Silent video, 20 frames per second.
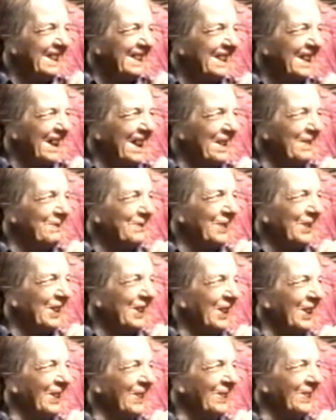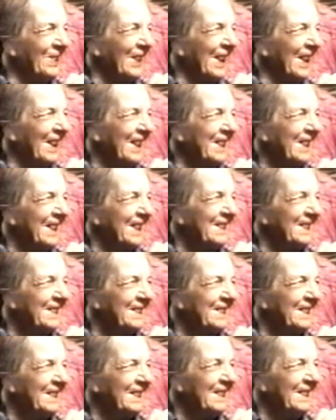taping all that,
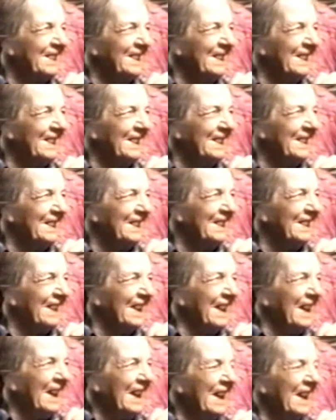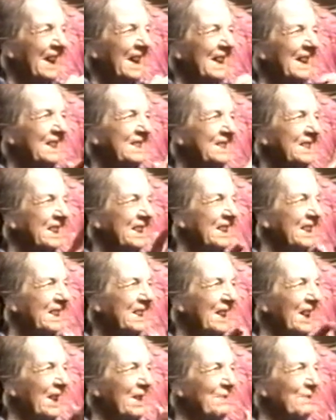is he? He's
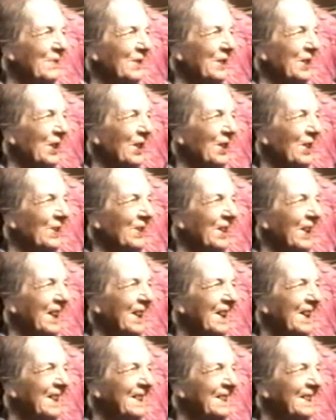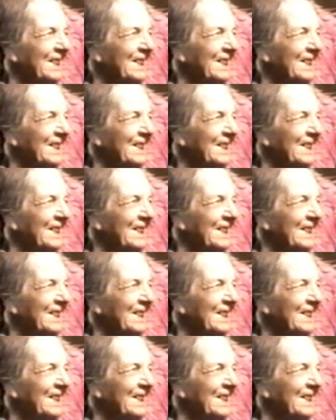taping all that.